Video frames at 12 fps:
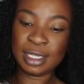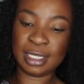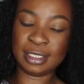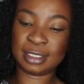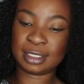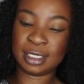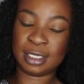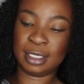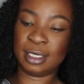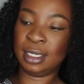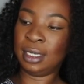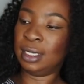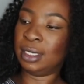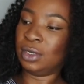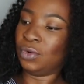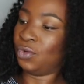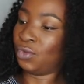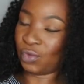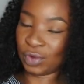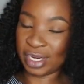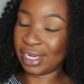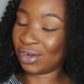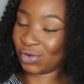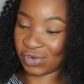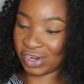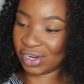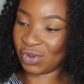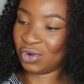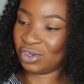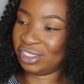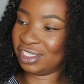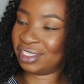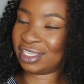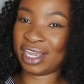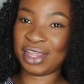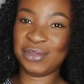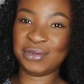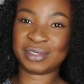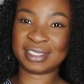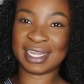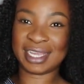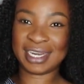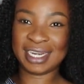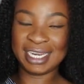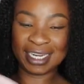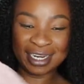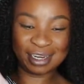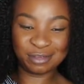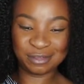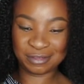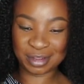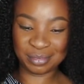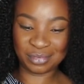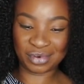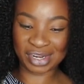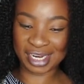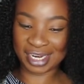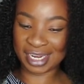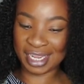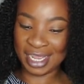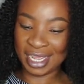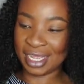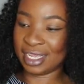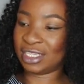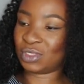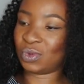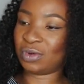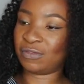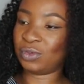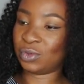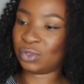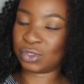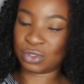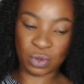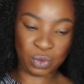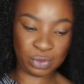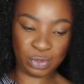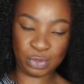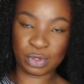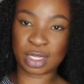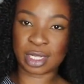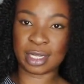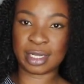it's really, really gorgeous. I used like a linen fabric. It's one of those snow look